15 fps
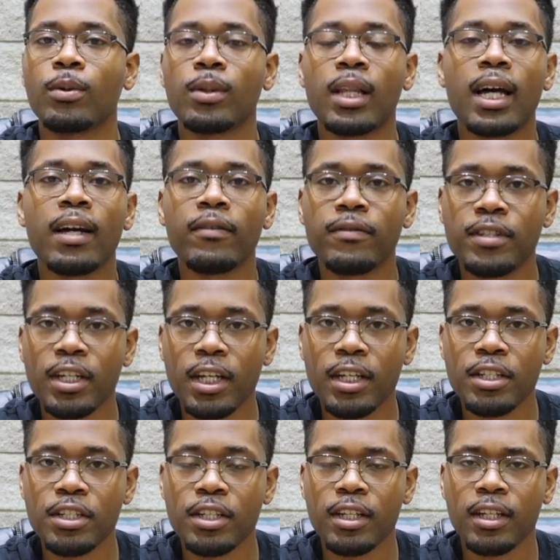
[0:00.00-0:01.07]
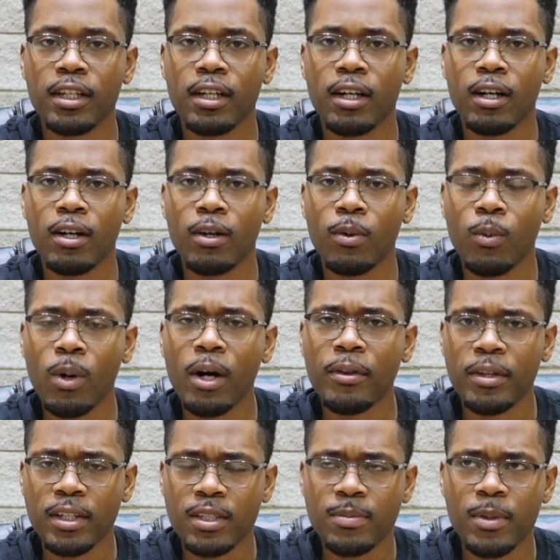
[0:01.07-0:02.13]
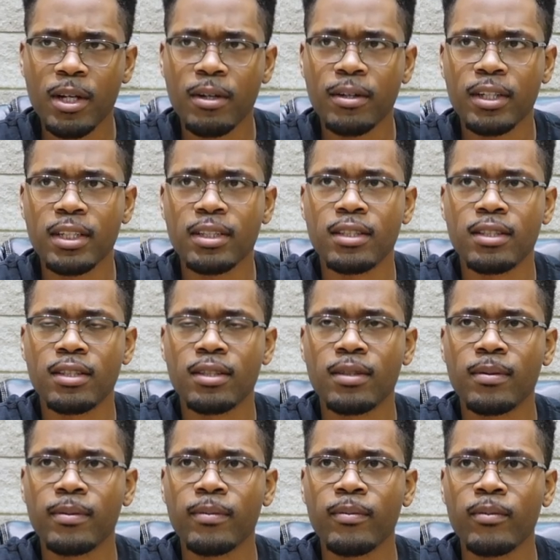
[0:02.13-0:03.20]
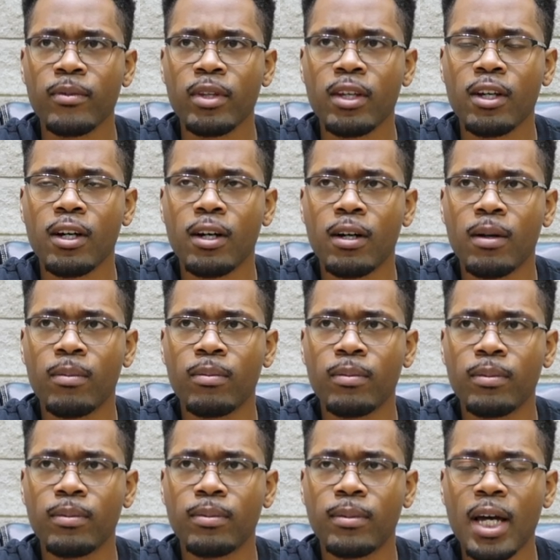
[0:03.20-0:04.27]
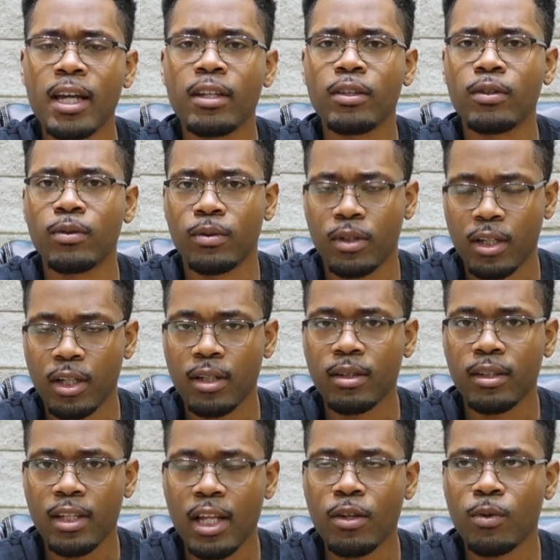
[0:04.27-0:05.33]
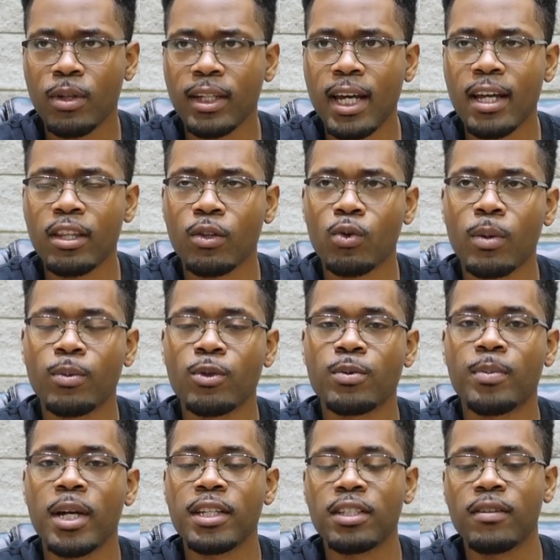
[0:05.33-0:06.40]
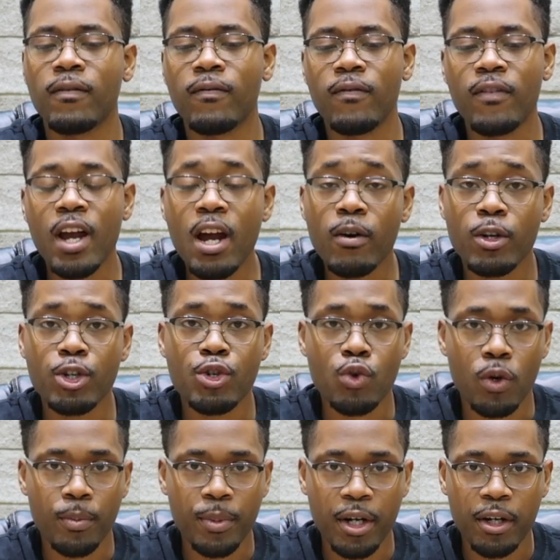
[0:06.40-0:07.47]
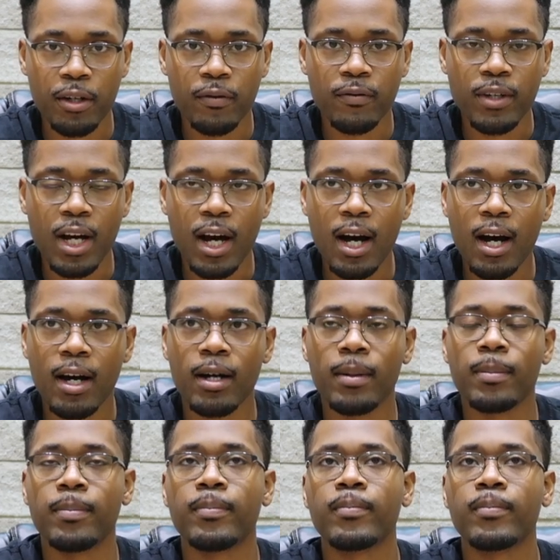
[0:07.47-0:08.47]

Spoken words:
life-changing wealth experience that you can get in the crypto space in a very short period of time,